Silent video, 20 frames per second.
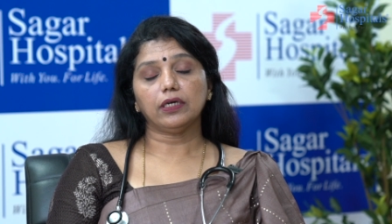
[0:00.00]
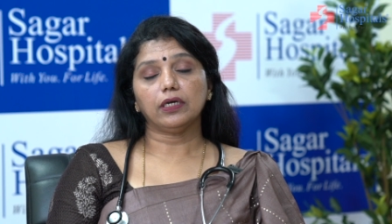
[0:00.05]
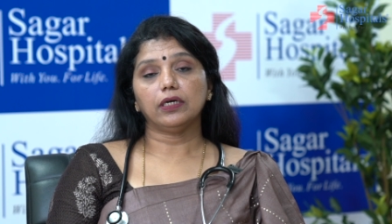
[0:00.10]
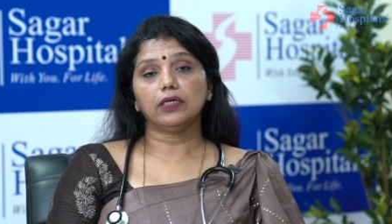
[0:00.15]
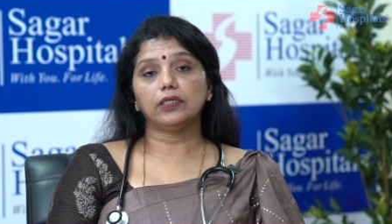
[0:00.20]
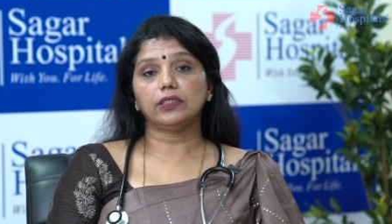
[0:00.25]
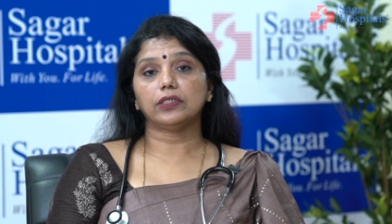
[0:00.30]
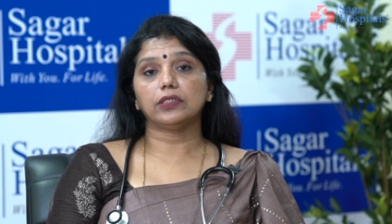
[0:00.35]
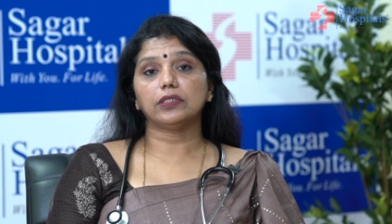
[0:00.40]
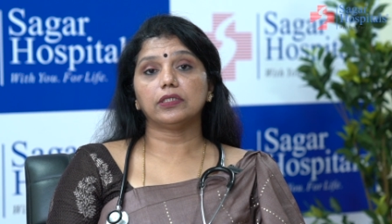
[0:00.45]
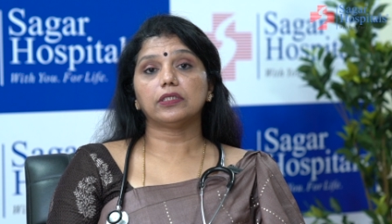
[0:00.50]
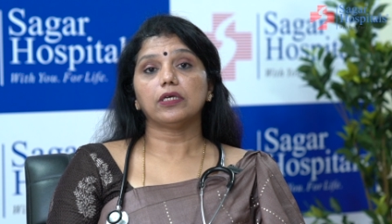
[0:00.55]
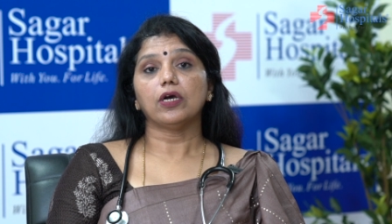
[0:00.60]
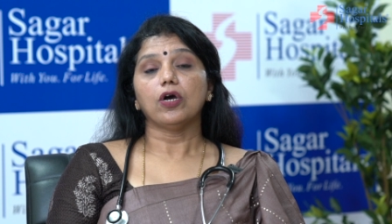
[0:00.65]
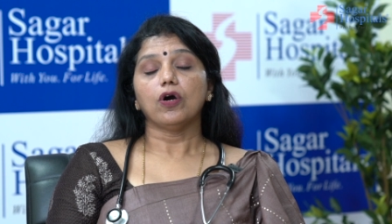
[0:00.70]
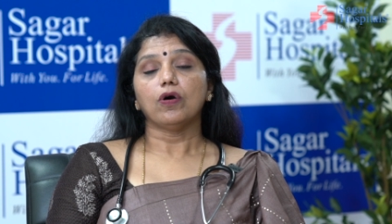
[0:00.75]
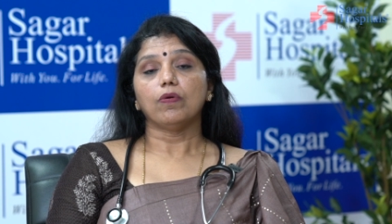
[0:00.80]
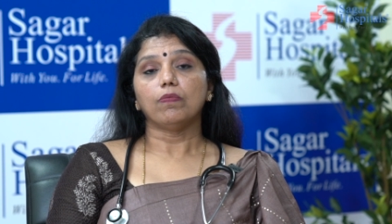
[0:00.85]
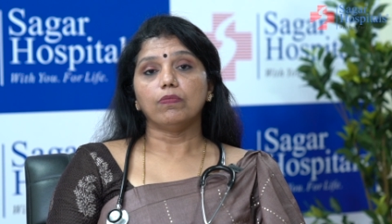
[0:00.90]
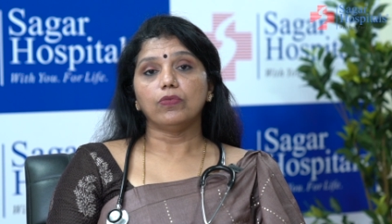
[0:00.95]
it is
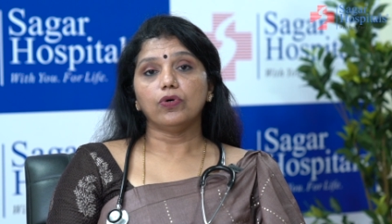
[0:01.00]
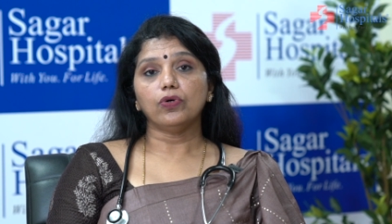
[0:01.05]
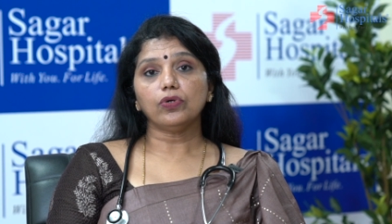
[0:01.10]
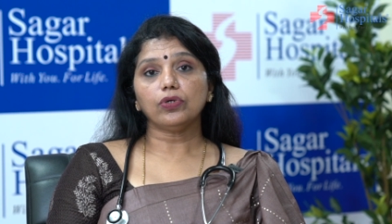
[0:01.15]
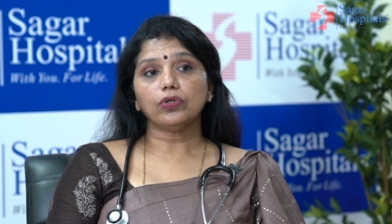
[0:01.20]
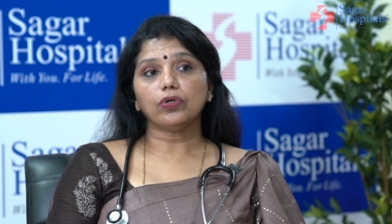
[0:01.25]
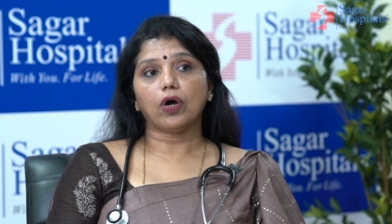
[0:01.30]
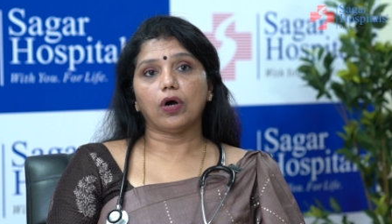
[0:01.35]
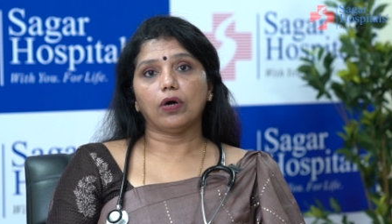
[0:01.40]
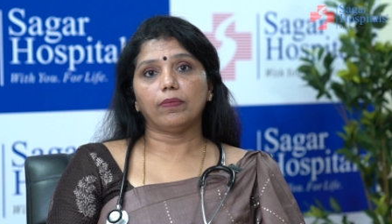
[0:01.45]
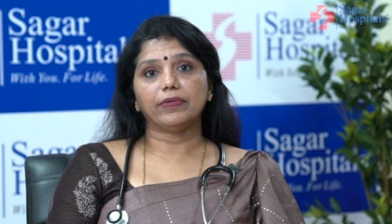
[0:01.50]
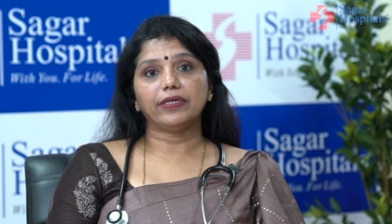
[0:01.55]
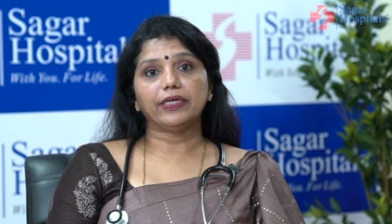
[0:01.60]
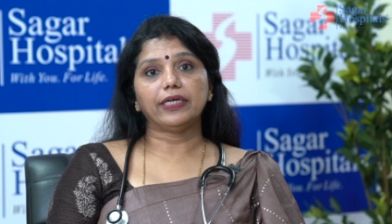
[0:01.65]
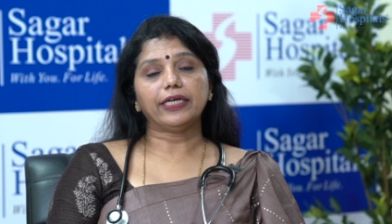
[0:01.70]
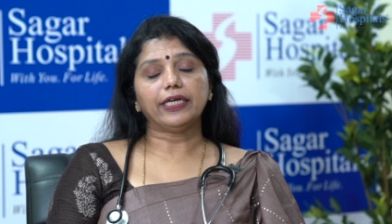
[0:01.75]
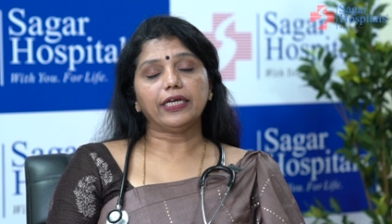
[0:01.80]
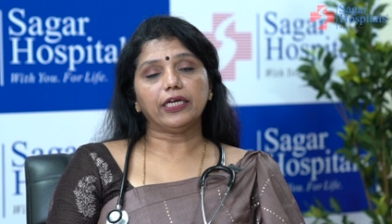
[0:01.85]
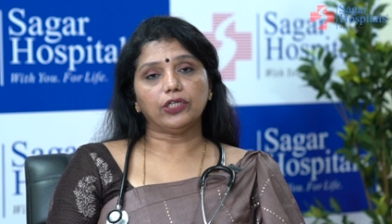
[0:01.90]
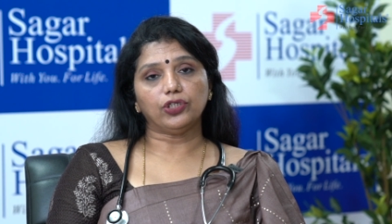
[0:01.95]
more
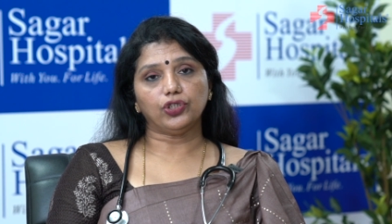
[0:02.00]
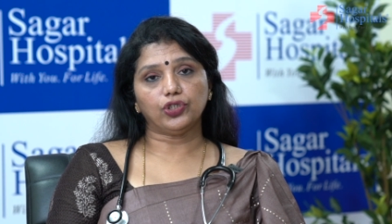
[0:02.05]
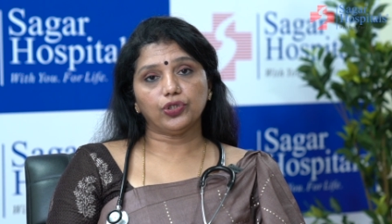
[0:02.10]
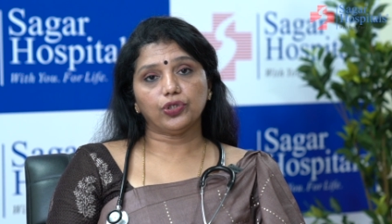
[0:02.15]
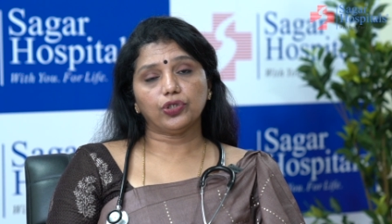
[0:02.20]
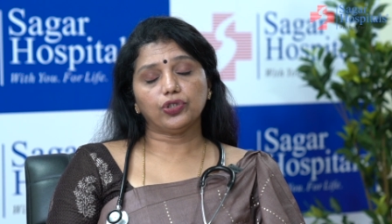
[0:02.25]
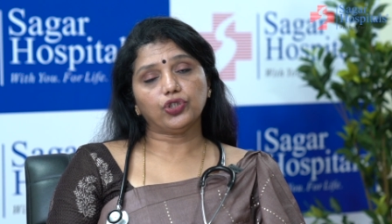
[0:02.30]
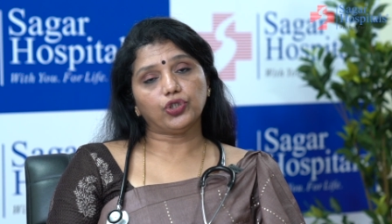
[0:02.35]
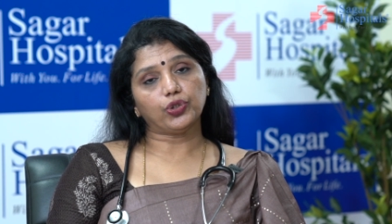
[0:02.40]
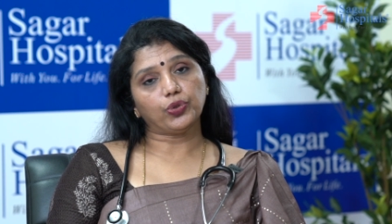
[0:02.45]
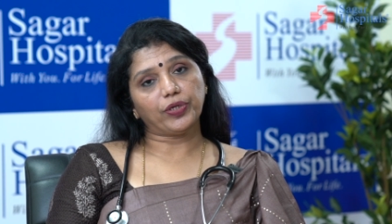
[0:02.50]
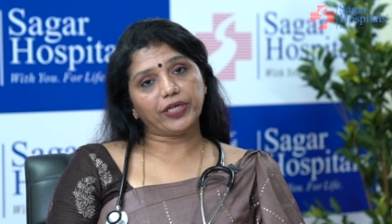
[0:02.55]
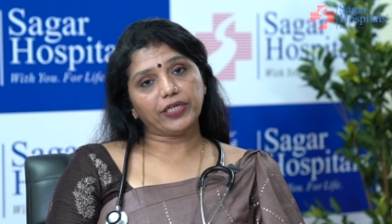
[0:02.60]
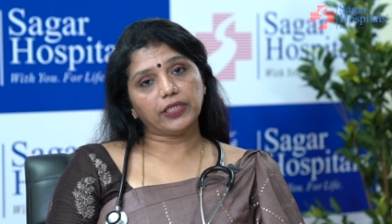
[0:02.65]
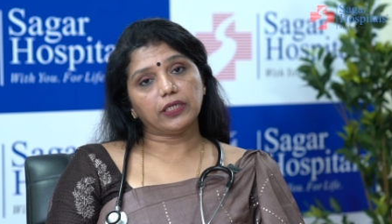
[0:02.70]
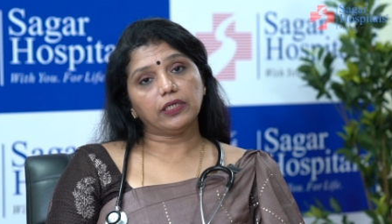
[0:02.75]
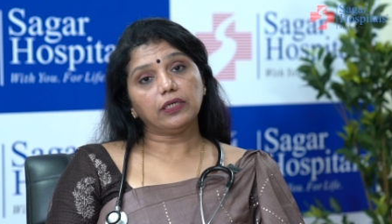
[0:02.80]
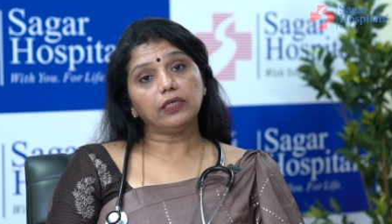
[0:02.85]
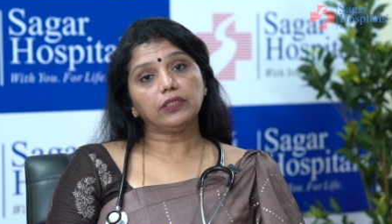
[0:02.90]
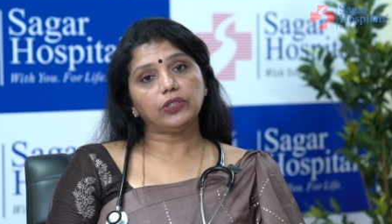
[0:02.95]
commonly injured during
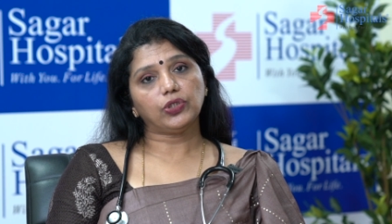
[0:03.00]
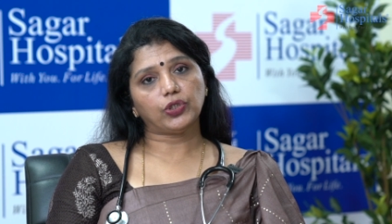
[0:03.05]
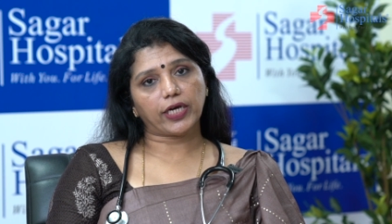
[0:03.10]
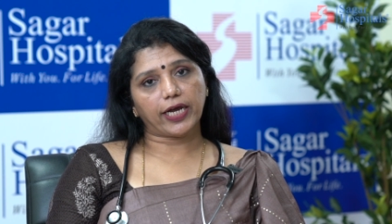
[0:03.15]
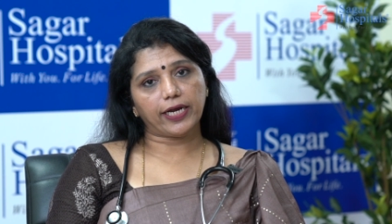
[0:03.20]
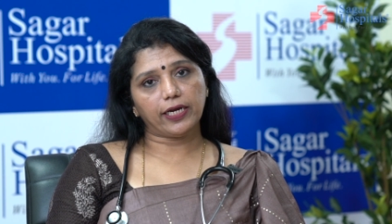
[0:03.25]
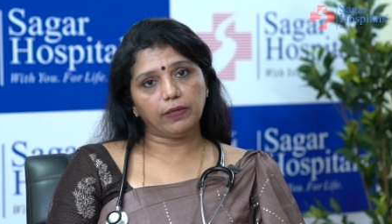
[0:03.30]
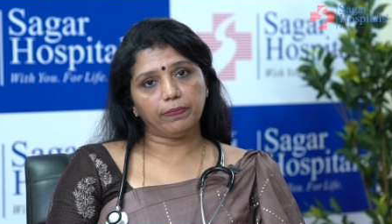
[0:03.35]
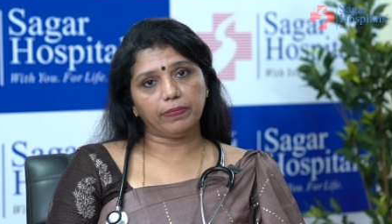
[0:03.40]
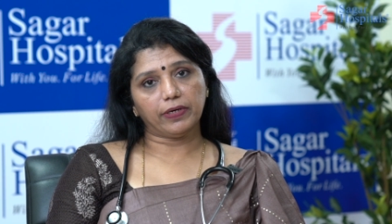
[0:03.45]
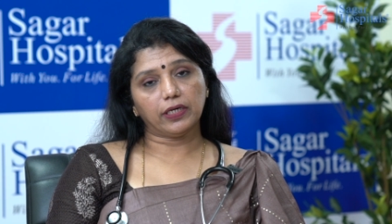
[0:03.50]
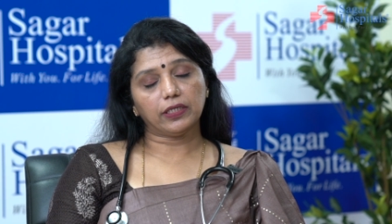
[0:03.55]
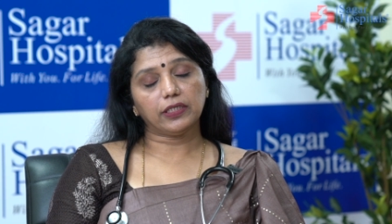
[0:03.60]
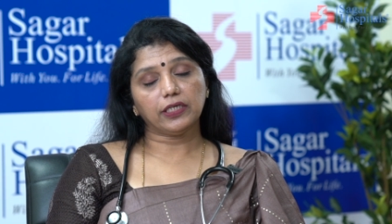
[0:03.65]
the childbirth.